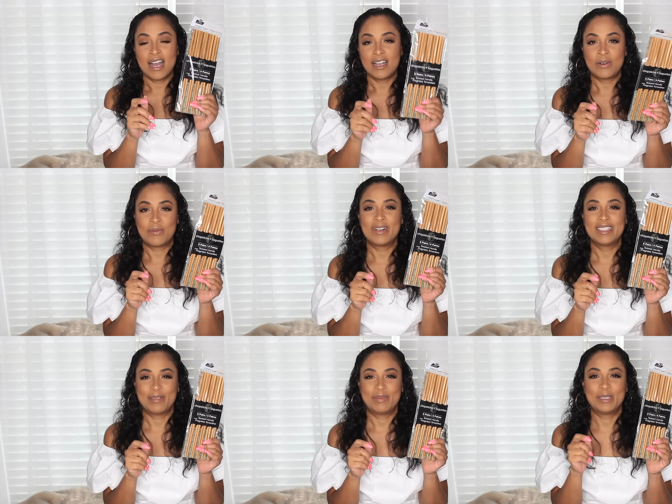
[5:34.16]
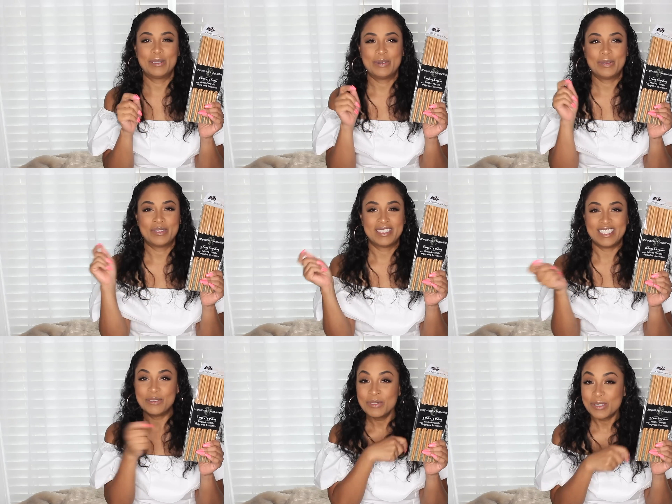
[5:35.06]
I don't want them to
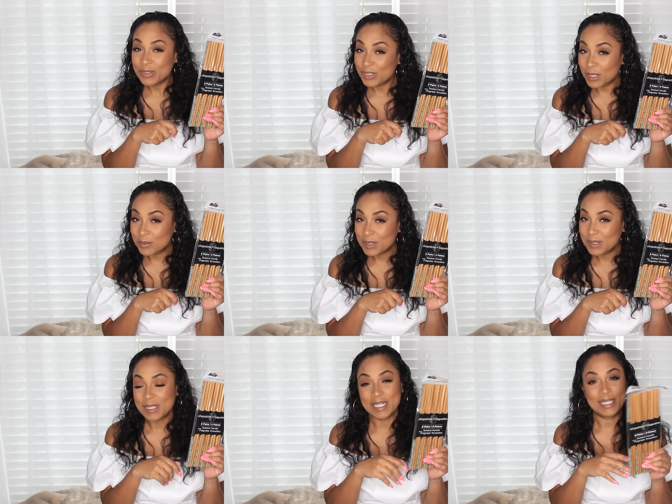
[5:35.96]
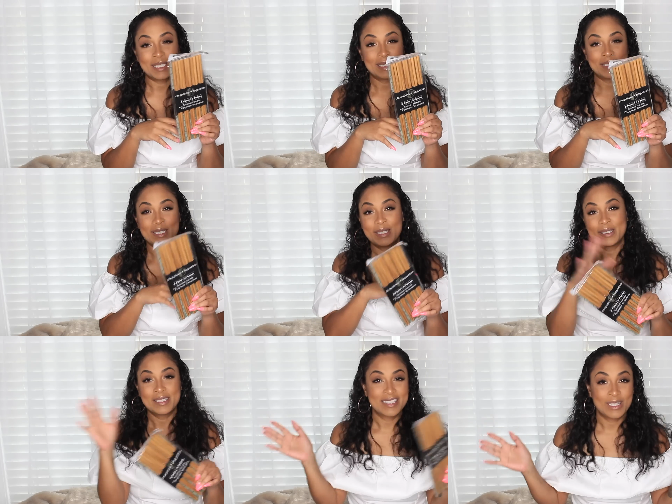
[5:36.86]
use those chopsticks and
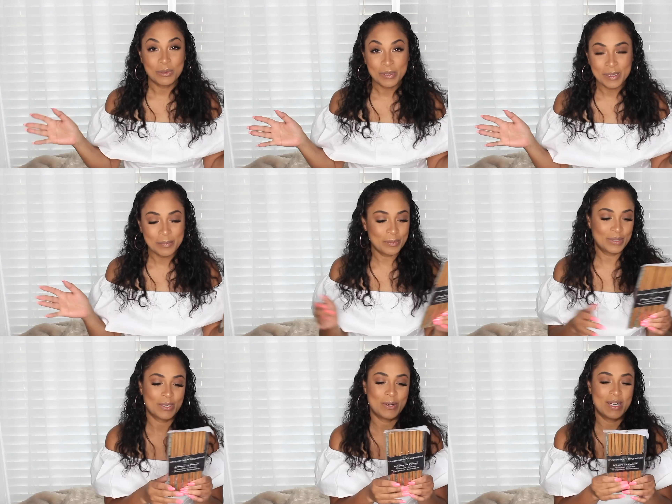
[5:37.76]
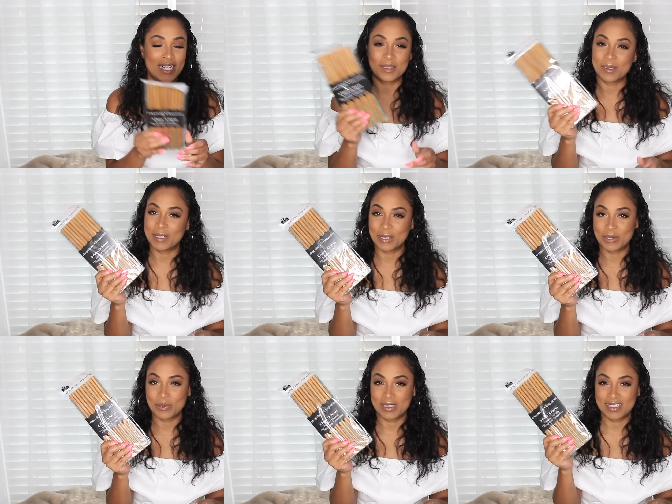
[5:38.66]
lose them. So I got some
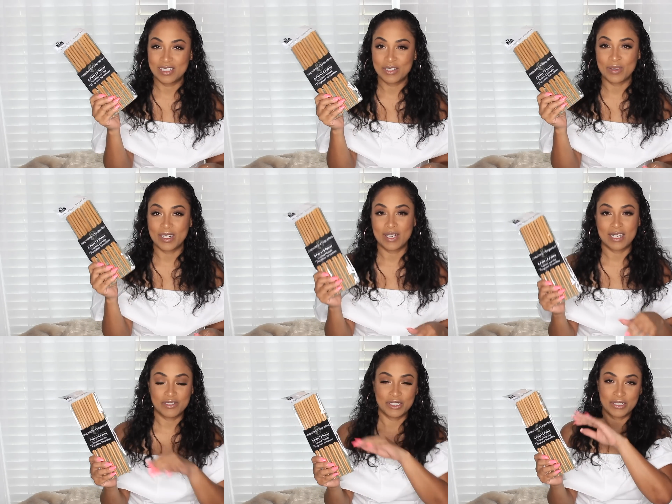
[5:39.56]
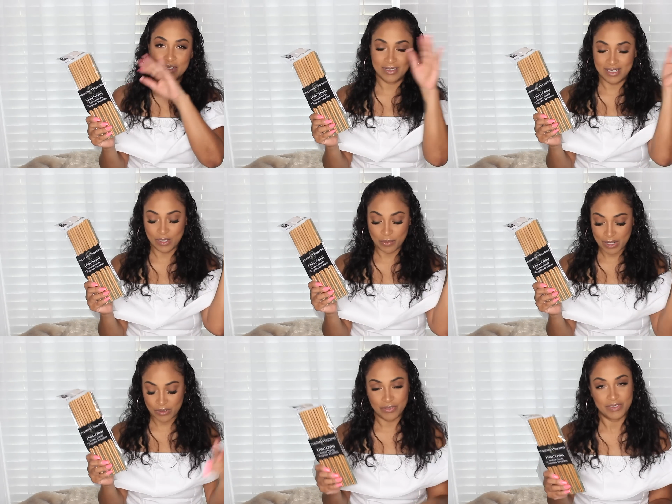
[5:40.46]
extra ones so they don't have to take them
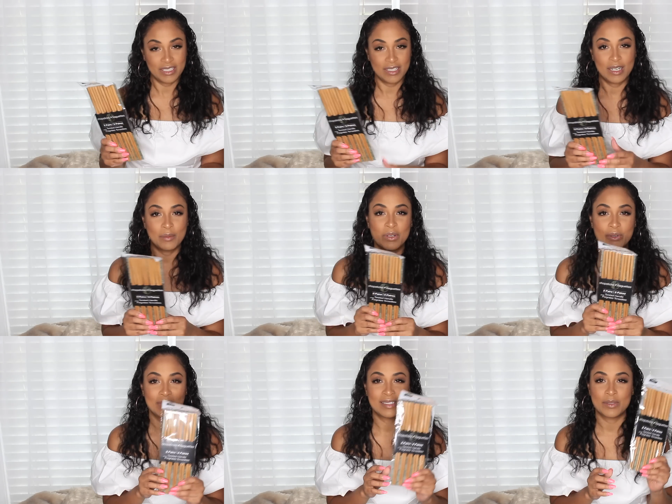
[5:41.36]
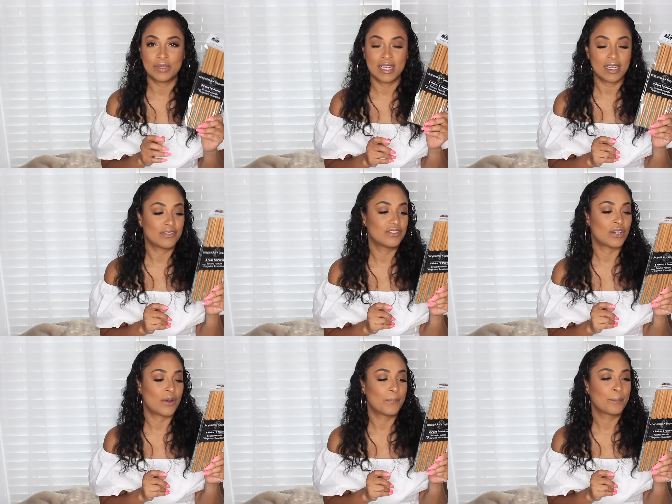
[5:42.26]
out of the other ones that we have.
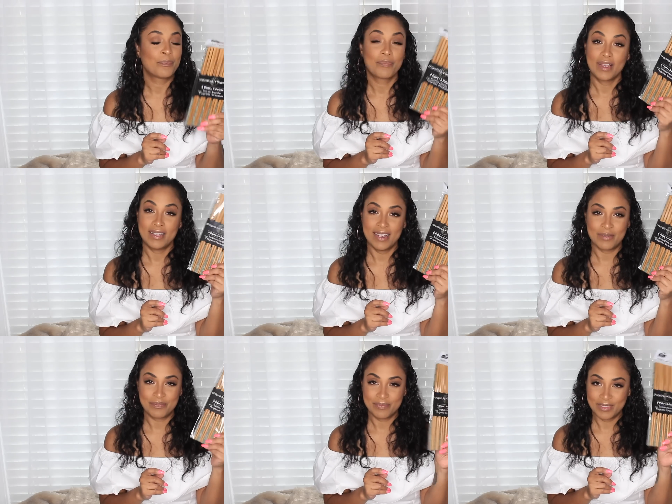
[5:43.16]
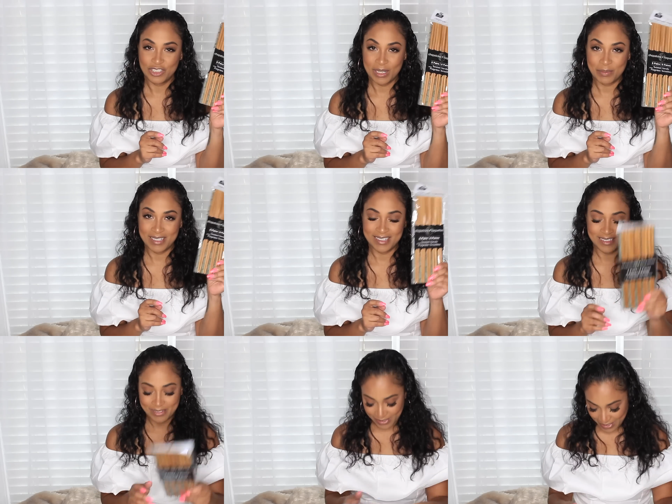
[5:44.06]
So yeah,
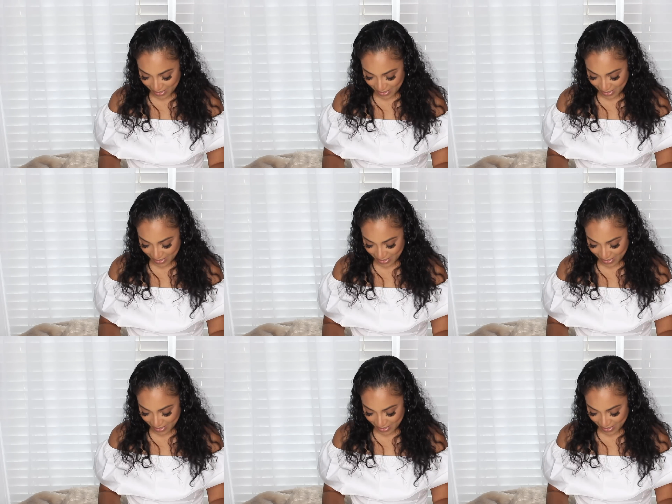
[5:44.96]
chopsticks.